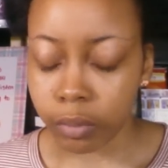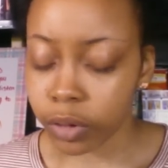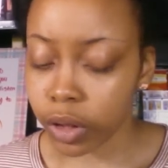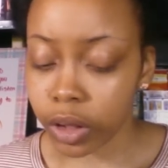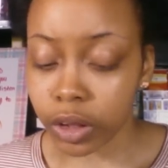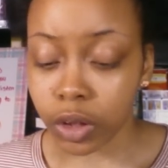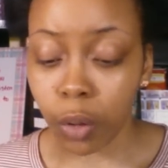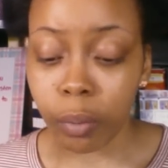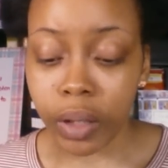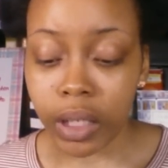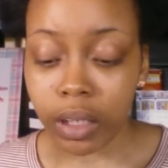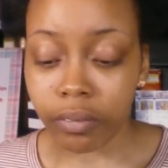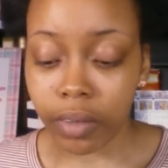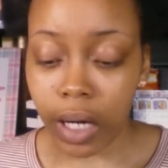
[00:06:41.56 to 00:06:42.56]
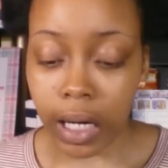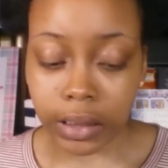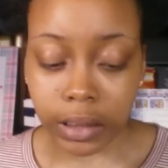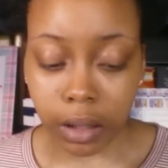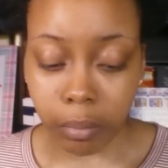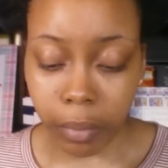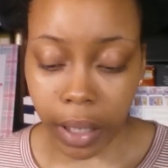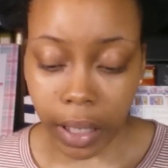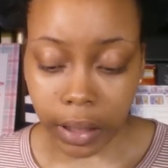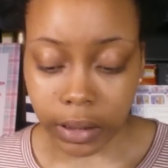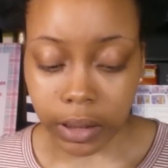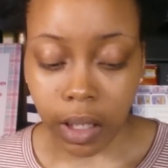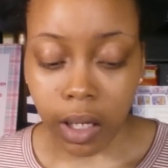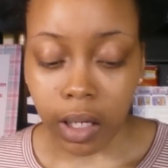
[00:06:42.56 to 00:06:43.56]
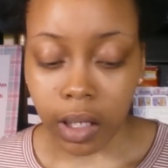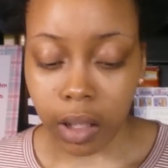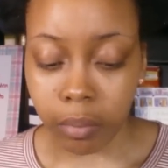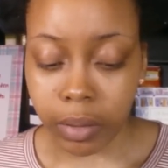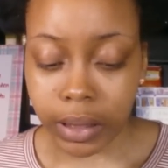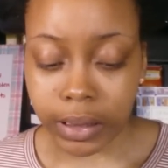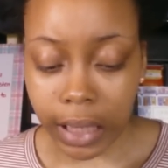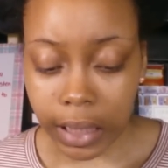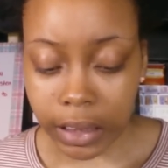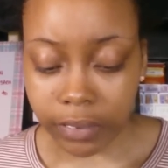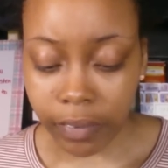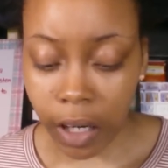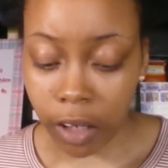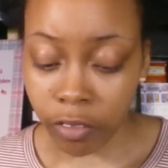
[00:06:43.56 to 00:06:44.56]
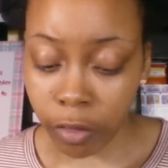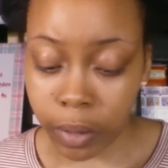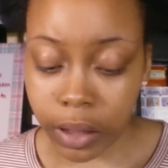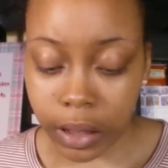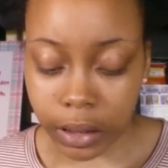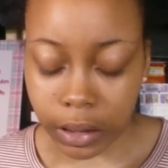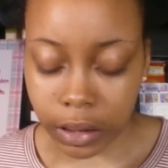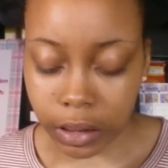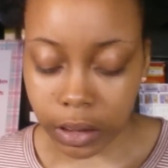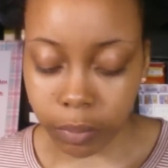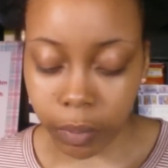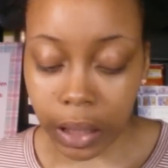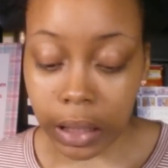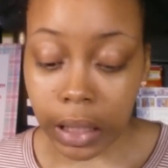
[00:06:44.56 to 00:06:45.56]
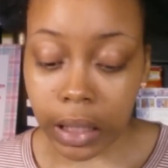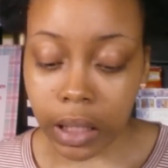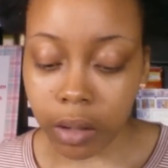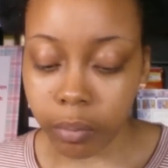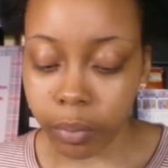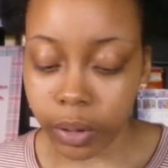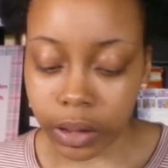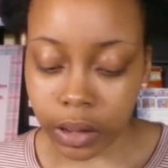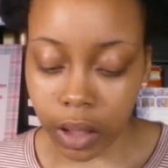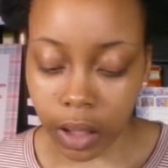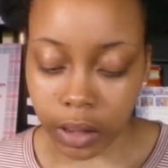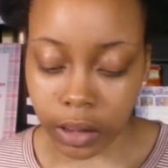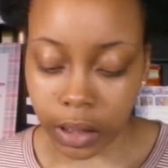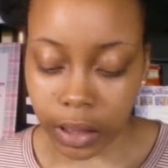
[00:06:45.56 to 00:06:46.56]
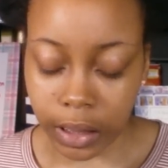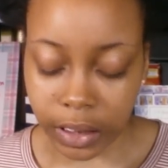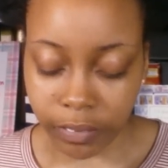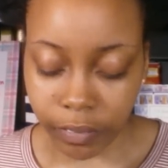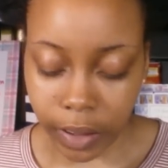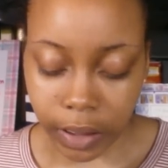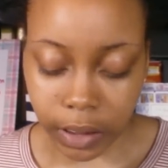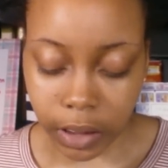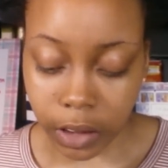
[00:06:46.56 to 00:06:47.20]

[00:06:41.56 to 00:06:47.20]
I'm sorry, so many of God's commands can be satisfied from a distance, but clinging puts us in His face.